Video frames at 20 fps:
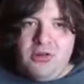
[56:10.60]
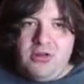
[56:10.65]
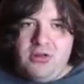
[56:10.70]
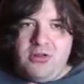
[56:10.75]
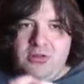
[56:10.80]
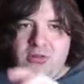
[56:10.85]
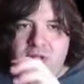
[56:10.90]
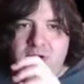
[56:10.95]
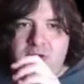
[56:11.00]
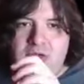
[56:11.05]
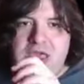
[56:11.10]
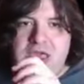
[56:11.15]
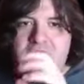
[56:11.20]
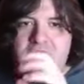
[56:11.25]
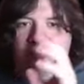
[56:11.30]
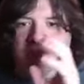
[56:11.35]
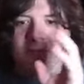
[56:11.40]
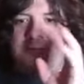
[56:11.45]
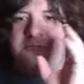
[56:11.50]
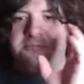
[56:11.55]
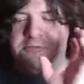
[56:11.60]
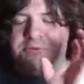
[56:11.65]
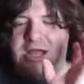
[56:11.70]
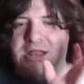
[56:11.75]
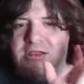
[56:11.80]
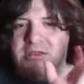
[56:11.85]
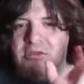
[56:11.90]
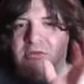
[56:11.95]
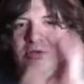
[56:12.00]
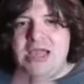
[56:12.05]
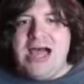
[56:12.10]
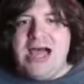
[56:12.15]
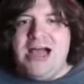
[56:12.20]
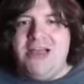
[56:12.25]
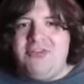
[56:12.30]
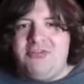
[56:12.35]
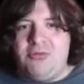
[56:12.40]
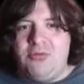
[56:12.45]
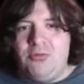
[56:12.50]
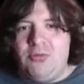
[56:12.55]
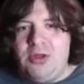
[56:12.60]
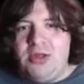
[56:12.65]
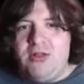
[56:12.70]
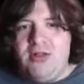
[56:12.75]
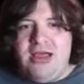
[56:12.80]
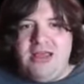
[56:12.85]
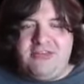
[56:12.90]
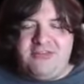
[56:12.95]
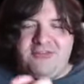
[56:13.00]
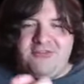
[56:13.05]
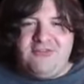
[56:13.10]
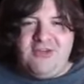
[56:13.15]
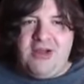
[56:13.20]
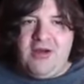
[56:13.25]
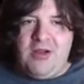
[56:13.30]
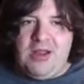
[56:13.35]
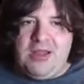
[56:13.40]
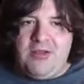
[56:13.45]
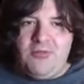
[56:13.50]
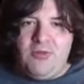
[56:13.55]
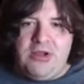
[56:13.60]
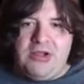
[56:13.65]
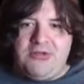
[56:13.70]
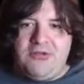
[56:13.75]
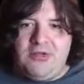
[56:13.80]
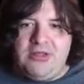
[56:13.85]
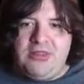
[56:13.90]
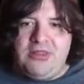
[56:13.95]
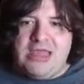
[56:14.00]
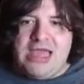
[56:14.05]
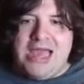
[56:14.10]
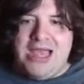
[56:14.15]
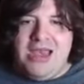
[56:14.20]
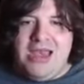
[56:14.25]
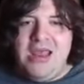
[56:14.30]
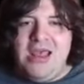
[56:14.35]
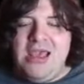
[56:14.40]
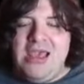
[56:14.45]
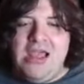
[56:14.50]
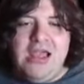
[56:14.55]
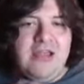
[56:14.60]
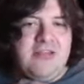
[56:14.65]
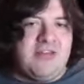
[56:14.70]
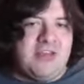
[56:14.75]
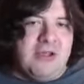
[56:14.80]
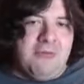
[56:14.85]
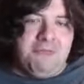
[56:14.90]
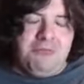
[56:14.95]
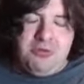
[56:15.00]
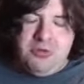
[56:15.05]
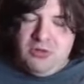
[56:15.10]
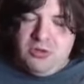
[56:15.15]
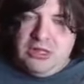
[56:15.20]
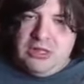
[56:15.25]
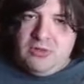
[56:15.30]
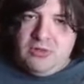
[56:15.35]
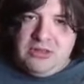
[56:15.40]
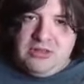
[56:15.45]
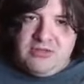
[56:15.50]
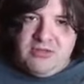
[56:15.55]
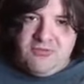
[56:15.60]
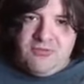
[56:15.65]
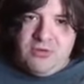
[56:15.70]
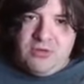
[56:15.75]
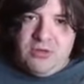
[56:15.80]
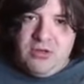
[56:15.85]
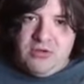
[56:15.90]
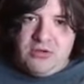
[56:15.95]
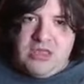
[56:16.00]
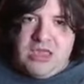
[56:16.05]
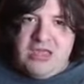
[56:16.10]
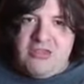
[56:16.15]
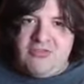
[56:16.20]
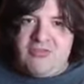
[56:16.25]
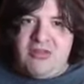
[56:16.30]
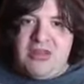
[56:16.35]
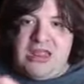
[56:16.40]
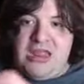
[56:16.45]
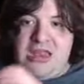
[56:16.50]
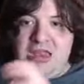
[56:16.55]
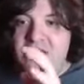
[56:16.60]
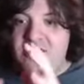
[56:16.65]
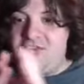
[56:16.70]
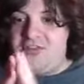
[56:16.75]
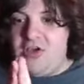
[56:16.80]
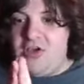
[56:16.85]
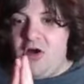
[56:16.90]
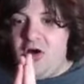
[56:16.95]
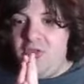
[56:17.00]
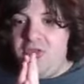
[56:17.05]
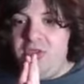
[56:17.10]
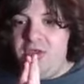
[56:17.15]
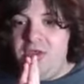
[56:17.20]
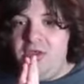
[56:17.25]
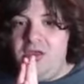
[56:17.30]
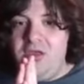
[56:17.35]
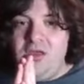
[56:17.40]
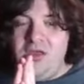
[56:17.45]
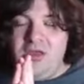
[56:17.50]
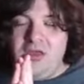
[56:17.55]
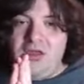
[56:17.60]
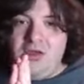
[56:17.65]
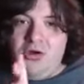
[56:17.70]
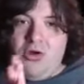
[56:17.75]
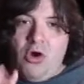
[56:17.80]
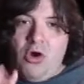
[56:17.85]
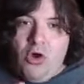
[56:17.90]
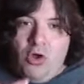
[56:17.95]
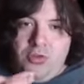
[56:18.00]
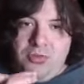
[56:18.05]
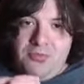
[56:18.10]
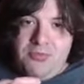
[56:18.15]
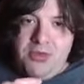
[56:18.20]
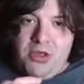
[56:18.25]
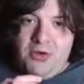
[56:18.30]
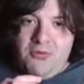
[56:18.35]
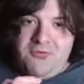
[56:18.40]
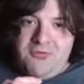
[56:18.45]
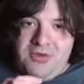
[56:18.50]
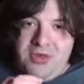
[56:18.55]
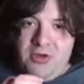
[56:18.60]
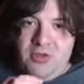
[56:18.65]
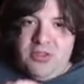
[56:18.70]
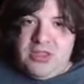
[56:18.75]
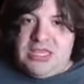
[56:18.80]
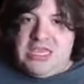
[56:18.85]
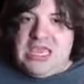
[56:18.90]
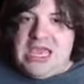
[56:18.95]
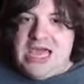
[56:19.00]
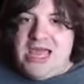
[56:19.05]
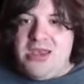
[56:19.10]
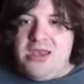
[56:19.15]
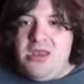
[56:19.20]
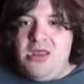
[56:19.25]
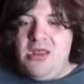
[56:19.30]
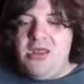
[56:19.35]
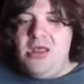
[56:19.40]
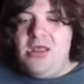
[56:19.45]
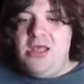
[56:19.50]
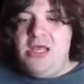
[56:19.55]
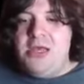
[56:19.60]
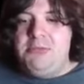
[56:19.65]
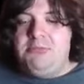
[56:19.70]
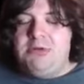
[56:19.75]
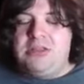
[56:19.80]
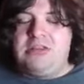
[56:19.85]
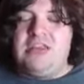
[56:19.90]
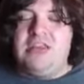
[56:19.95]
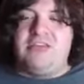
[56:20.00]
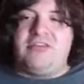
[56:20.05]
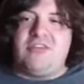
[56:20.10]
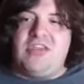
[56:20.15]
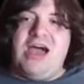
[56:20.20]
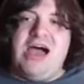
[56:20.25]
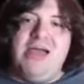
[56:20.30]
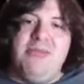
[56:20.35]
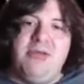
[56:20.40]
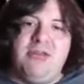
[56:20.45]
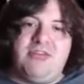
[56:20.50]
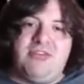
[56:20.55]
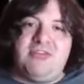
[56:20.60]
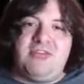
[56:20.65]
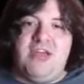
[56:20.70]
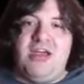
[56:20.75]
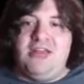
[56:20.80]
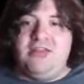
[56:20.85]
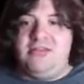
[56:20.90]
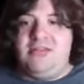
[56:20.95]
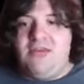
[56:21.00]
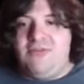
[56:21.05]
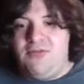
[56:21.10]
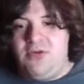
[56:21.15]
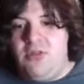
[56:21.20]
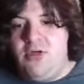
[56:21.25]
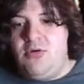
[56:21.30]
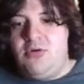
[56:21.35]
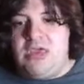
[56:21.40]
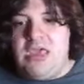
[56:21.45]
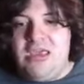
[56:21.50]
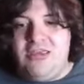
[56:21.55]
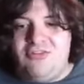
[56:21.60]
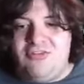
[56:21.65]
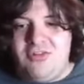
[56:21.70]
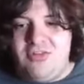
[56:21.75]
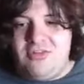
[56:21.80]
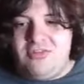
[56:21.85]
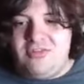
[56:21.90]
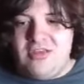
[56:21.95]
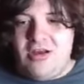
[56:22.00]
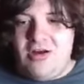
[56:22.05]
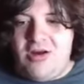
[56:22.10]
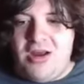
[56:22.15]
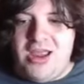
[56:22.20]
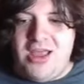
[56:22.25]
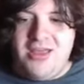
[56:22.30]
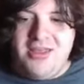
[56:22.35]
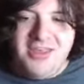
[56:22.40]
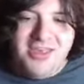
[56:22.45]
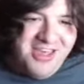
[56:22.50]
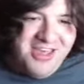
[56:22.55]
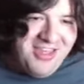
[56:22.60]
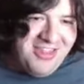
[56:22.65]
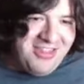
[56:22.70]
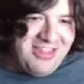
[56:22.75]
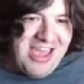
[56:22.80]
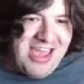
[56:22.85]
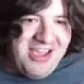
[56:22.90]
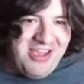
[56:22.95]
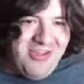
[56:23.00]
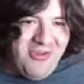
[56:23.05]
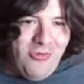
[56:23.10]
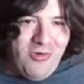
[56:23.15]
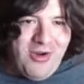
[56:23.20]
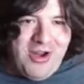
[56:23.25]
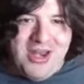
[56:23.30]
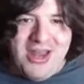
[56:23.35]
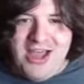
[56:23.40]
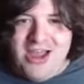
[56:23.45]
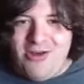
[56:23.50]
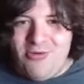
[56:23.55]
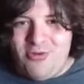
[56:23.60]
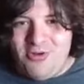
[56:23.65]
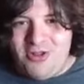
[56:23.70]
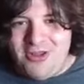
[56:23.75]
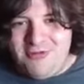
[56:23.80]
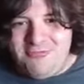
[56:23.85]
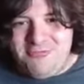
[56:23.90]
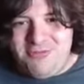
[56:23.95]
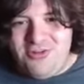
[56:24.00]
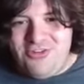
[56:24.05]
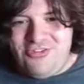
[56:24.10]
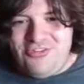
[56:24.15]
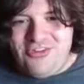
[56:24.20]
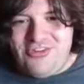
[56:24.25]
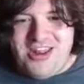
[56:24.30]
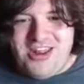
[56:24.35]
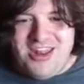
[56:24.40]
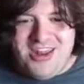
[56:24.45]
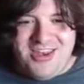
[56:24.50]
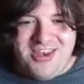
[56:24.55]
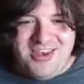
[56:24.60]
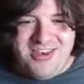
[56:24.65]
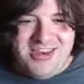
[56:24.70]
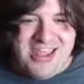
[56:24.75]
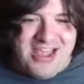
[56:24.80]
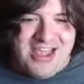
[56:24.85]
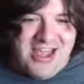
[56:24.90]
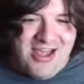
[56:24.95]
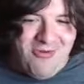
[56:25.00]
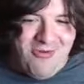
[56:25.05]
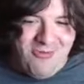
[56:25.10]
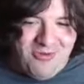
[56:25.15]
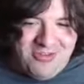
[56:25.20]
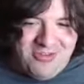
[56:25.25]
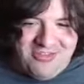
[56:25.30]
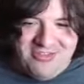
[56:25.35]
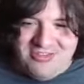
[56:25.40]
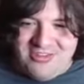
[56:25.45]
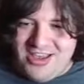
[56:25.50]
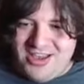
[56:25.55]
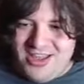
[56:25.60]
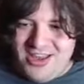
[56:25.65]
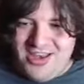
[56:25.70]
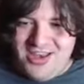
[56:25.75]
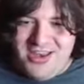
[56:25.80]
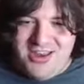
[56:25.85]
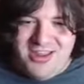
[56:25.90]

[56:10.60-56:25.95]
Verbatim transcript: location, but you guys will realize very quickly that it's a completely different location. It is called Old Millfield again, but this time it's a different location in this area. Thank you, Rita. I really appreciate it. Hang on one second.